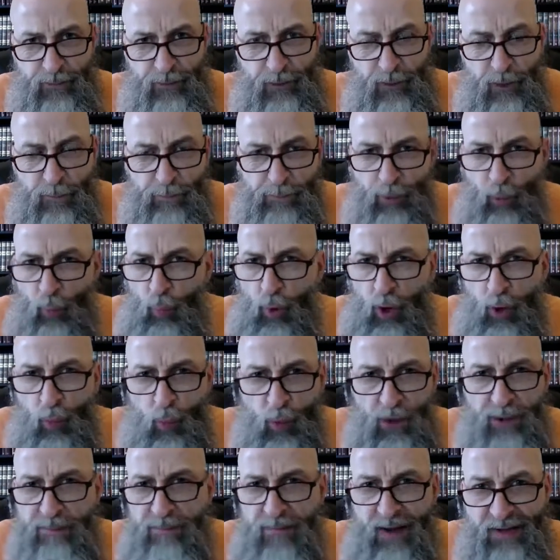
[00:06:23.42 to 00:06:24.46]
But what
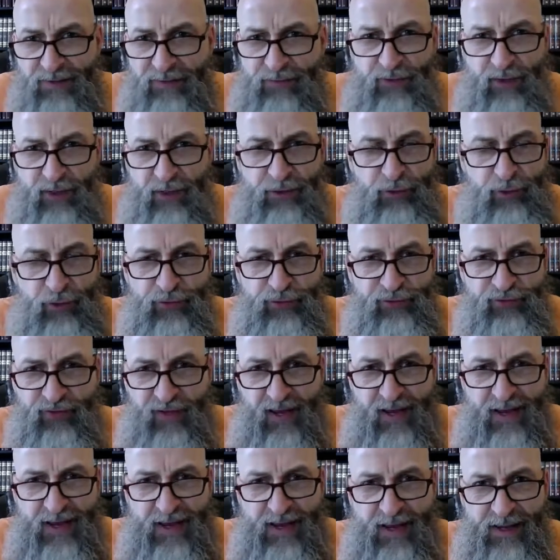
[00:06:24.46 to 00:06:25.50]
we must
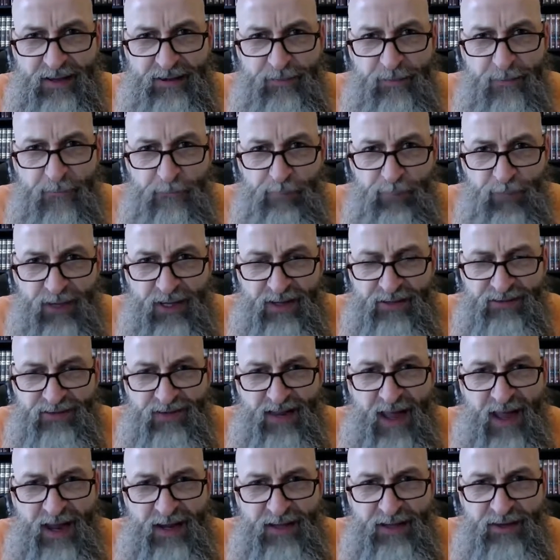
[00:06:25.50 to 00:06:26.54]
understand is
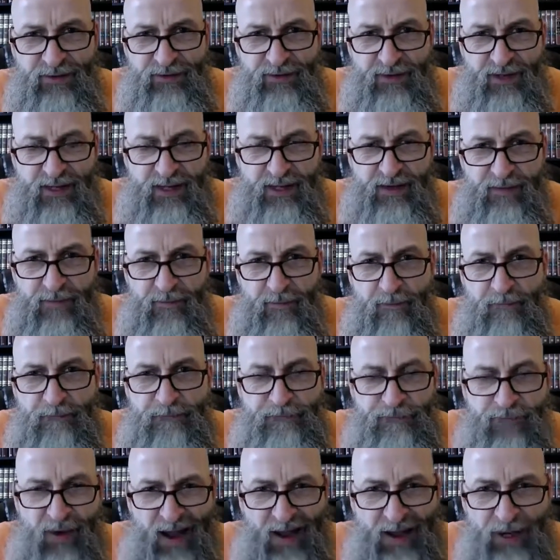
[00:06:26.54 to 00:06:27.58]
that is the
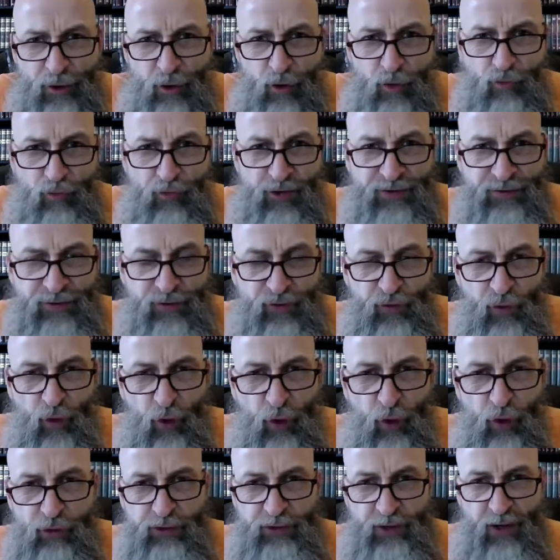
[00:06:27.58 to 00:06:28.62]
final
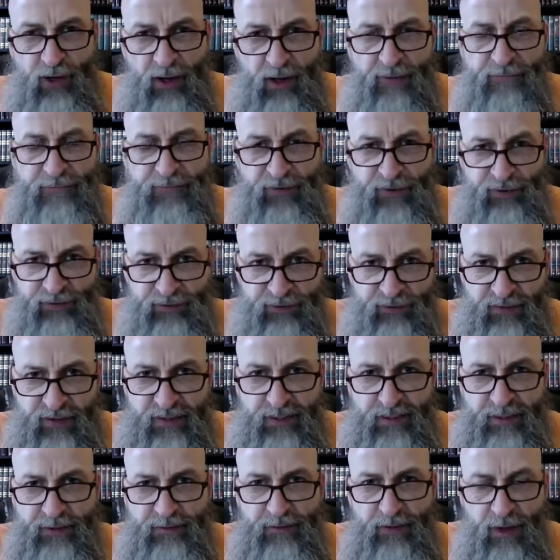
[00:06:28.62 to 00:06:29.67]
result of the
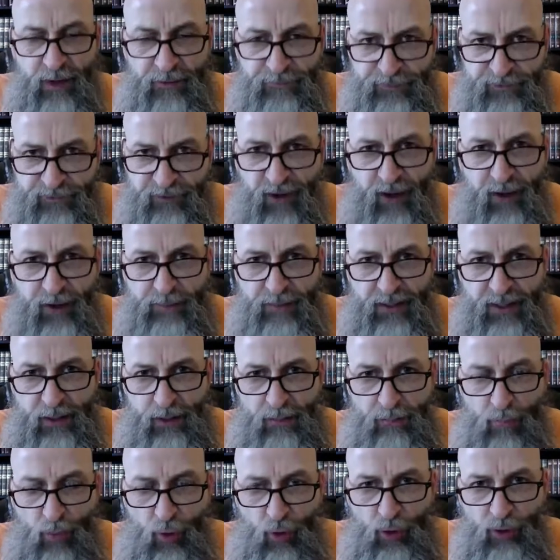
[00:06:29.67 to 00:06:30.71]
sin of Sodom and
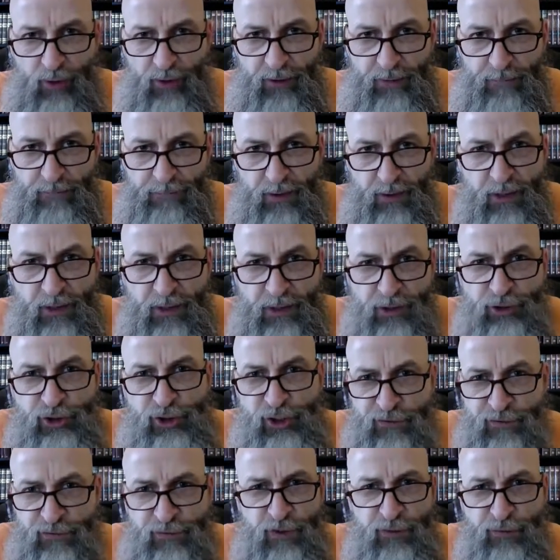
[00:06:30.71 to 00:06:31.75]
Gomorrah.
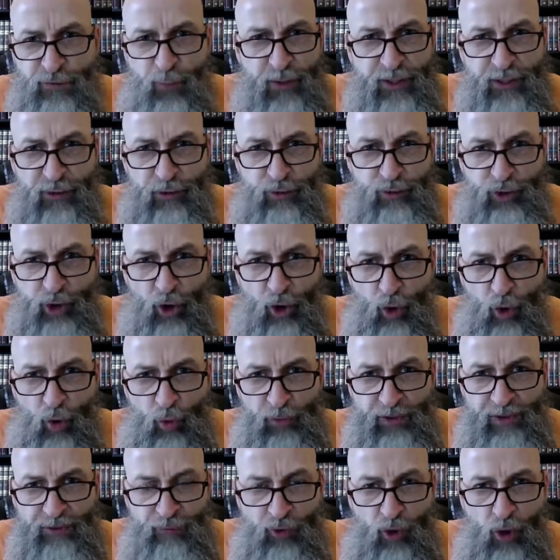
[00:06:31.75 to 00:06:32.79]
Just as we are
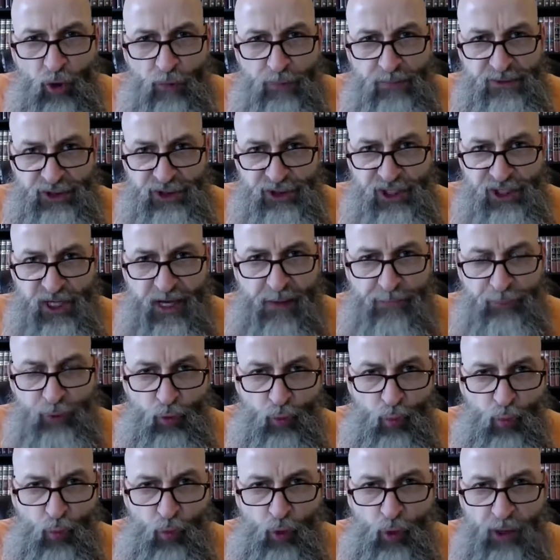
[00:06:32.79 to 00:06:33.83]
told in Romans
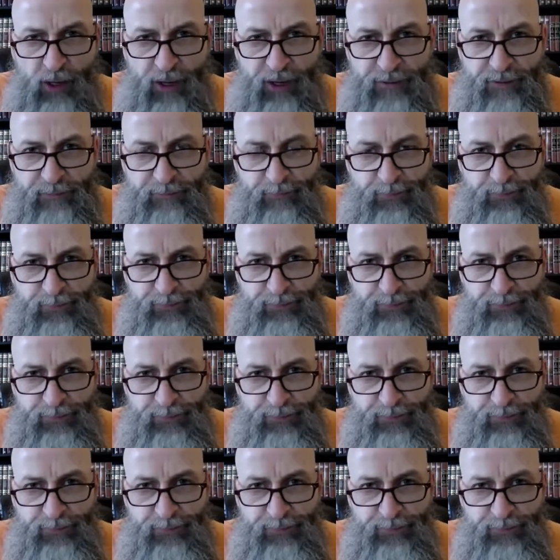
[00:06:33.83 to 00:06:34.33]
chapter 1